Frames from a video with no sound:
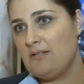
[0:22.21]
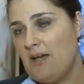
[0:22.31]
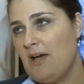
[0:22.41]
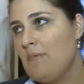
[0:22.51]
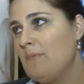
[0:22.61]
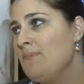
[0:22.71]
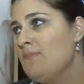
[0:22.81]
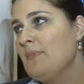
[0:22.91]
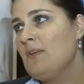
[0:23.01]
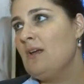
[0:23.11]

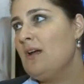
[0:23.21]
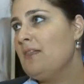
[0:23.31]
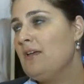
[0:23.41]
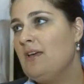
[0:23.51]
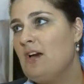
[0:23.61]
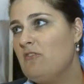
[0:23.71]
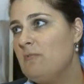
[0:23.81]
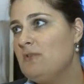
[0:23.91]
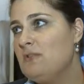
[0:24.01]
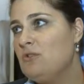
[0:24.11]
I think
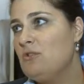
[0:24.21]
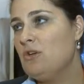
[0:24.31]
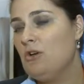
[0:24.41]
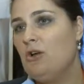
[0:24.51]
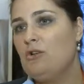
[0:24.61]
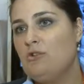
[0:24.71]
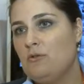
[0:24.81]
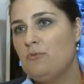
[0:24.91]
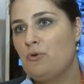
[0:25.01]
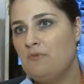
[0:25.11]
government is doing a lot to
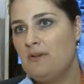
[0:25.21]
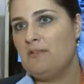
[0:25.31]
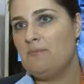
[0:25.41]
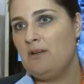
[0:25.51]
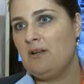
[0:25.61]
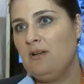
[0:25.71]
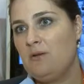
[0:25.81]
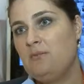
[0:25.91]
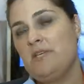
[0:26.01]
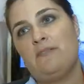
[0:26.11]
improve it.
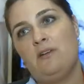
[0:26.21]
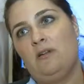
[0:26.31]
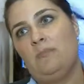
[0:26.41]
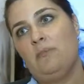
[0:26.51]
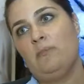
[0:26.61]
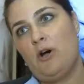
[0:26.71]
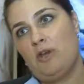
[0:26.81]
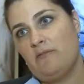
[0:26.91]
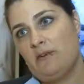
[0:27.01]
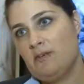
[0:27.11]
MediClinic will definitely be
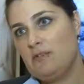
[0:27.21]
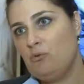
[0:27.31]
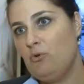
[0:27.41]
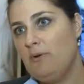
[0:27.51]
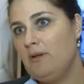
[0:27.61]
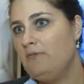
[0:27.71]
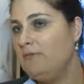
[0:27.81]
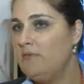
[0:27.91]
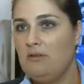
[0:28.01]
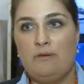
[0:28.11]
part of it. We'll be
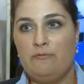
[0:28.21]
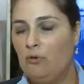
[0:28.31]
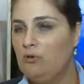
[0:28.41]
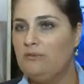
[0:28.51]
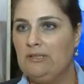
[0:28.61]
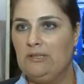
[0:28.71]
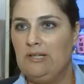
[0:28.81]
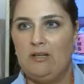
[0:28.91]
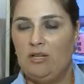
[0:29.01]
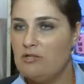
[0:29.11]
involved in
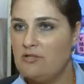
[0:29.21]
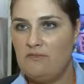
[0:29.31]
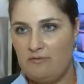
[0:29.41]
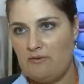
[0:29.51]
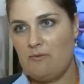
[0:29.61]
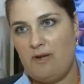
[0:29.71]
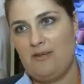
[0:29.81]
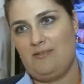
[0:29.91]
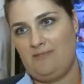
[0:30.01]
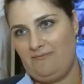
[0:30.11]
lots of different
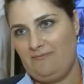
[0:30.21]
ways.